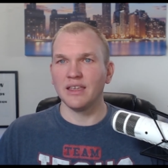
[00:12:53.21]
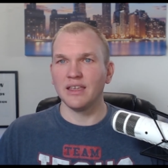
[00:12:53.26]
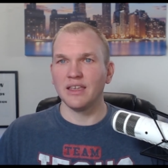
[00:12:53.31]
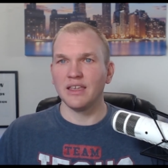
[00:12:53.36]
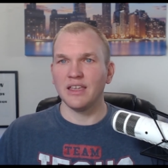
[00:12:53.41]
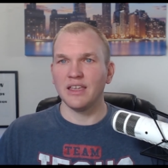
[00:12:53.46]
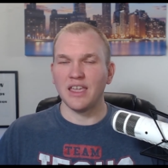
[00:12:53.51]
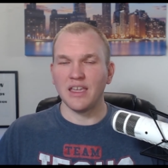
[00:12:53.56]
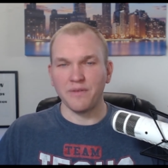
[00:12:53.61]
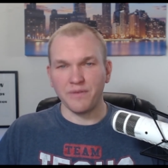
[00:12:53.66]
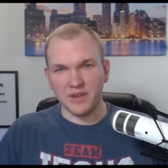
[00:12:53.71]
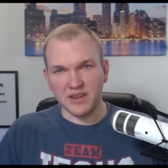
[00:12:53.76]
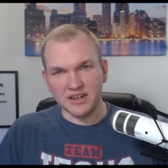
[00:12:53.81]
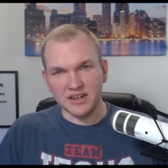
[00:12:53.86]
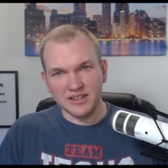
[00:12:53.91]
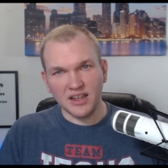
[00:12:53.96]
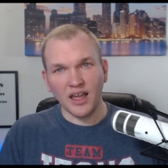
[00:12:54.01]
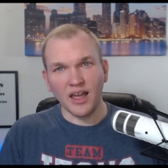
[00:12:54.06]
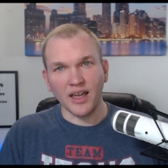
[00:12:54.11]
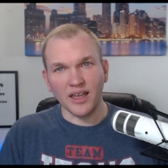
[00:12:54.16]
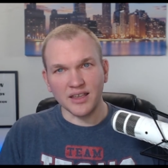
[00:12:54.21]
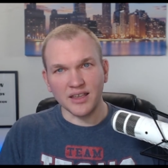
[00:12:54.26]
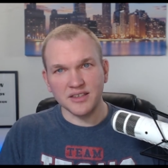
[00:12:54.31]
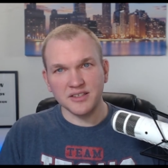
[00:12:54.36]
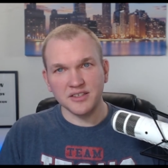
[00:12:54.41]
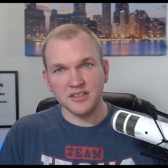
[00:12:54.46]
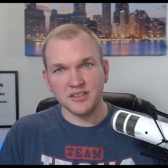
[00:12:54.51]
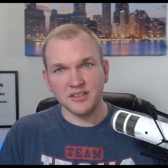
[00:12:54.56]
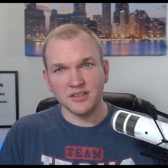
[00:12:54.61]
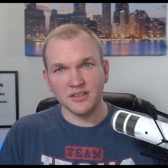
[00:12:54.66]
If he
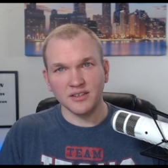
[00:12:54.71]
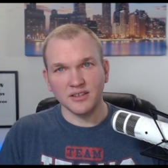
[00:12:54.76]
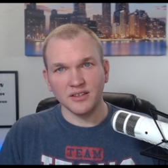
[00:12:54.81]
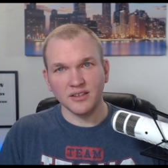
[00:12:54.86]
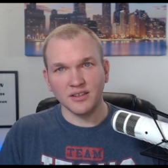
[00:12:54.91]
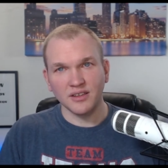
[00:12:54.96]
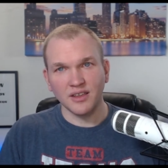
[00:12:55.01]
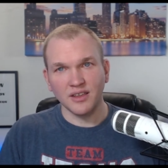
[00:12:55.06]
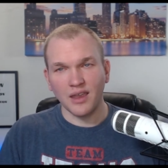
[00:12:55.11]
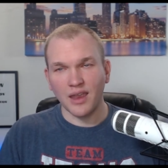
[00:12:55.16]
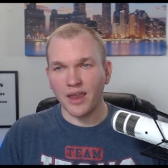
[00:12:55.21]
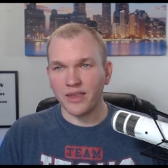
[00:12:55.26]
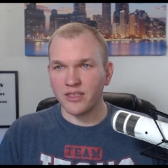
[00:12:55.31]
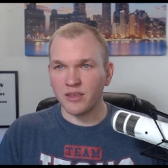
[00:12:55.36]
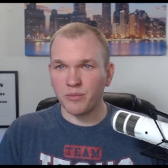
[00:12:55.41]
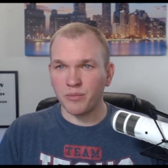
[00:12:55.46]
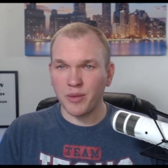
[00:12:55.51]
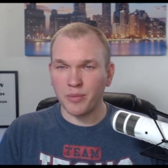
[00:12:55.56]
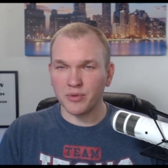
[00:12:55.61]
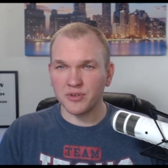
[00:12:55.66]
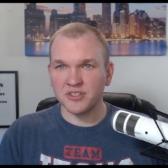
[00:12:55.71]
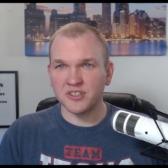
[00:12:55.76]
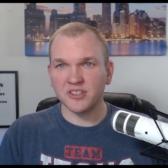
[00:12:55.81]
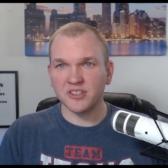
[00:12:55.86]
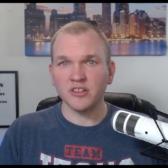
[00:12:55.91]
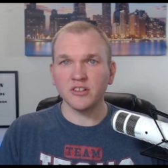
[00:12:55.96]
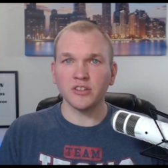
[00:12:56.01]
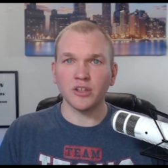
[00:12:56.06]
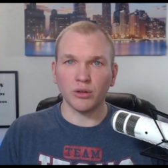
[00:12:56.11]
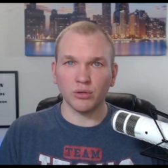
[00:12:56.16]
does, and the people
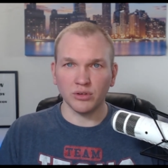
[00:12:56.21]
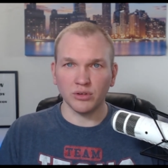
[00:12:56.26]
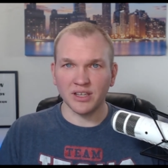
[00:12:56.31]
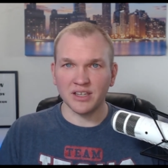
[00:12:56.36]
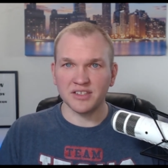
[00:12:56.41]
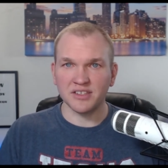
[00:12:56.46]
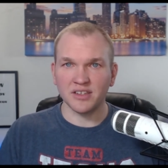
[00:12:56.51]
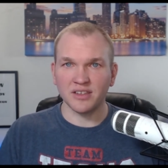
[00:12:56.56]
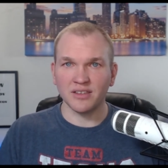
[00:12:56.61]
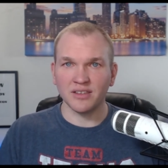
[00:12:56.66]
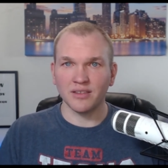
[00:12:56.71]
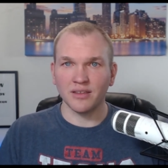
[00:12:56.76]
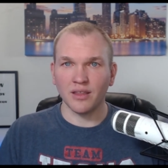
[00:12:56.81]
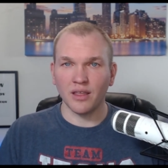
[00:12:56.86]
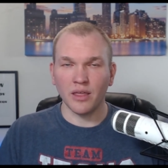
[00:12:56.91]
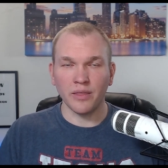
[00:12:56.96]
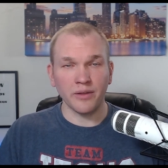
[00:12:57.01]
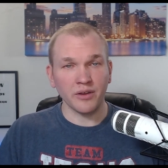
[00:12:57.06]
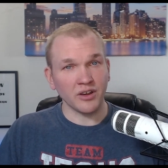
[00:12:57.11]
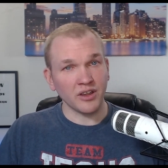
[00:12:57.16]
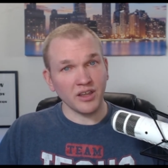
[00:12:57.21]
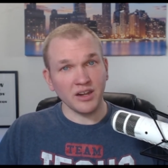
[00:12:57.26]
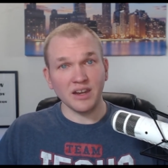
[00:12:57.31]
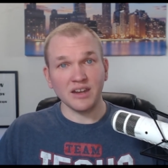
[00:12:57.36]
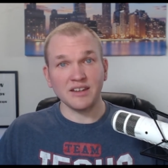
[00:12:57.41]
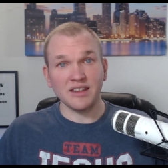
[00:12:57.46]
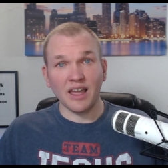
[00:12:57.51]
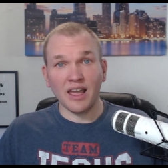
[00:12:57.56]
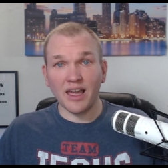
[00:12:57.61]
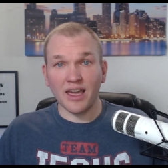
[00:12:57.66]
still don't listen, they're going to
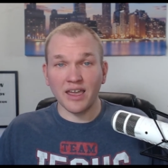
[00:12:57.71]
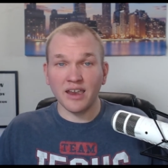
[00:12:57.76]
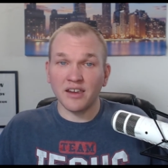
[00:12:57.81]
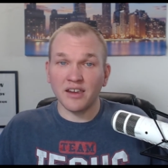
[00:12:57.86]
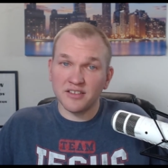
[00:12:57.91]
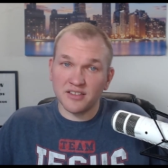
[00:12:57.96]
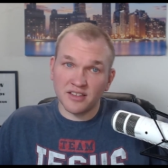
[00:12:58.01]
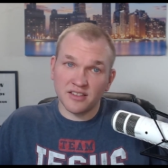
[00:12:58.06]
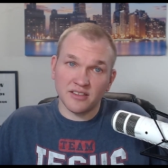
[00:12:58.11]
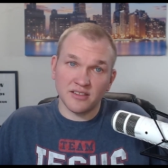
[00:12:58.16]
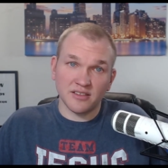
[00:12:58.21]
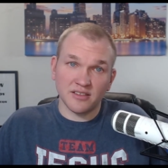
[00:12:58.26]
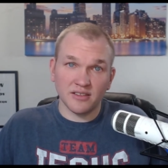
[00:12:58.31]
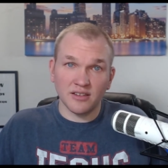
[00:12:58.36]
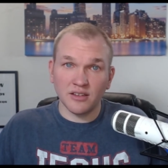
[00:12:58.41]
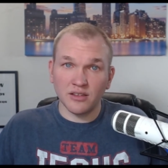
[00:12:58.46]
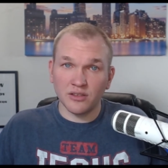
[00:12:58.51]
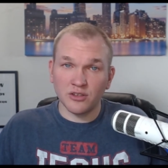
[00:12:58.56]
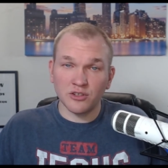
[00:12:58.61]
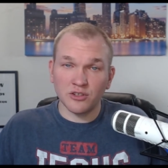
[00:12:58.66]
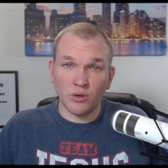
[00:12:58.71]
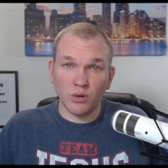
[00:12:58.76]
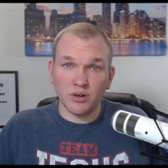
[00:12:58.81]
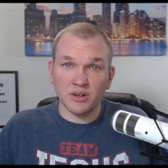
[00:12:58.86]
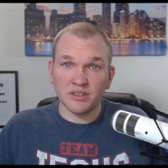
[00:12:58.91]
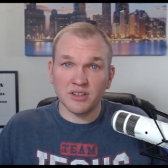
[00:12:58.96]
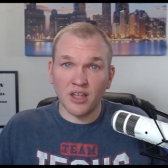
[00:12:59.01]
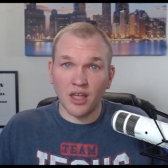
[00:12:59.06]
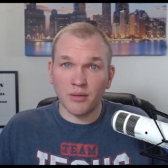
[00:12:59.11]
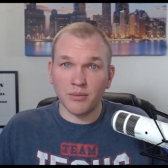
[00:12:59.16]
die, because it's, the sword
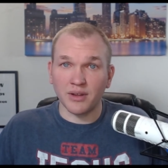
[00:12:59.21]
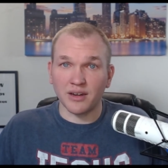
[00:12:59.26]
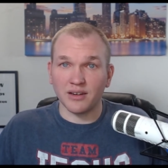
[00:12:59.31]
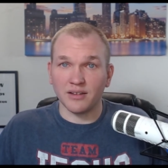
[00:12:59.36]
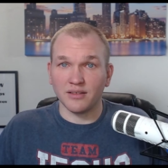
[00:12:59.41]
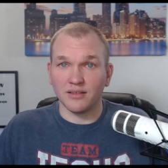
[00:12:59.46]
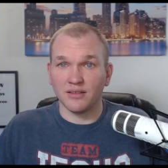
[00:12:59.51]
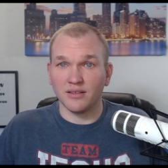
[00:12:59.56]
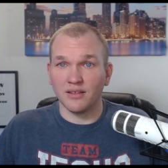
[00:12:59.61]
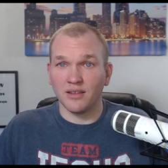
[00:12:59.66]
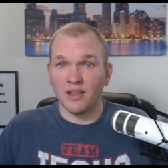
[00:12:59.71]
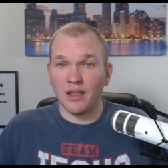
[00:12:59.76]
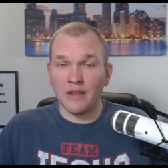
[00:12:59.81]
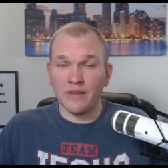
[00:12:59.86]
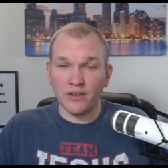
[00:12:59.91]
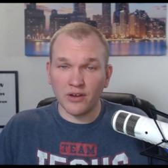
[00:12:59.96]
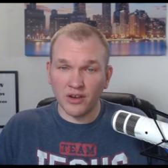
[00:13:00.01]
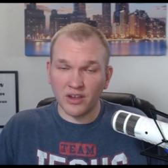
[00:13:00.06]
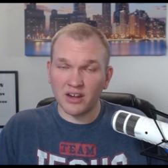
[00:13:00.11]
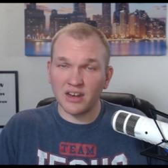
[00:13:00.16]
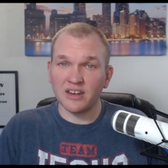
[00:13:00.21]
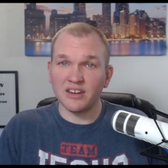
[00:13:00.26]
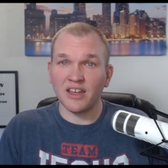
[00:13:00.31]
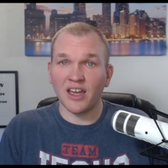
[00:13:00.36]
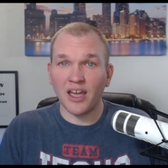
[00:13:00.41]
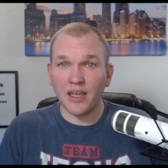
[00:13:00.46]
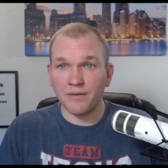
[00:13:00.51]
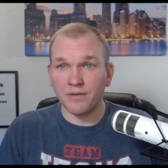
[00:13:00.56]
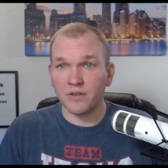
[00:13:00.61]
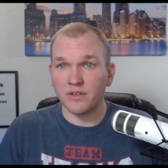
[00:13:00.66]
is coming, and they're going to
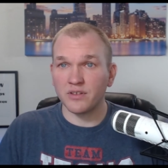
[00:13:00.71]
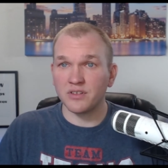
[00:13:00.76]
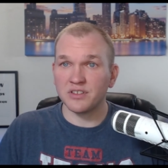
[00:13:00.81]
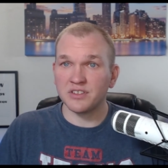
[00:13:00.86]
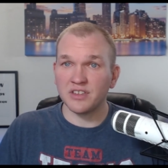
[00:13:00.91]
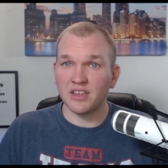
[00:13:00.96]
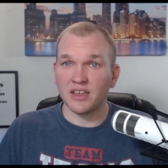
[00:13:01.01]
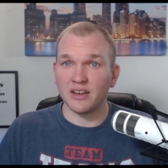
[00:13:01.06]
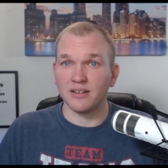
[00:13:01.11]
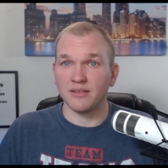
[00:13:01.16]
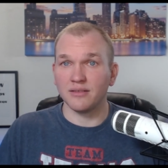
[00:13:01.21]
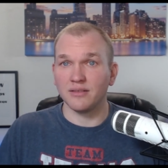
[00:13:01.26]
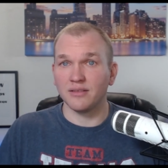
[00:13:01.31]
die for their sin.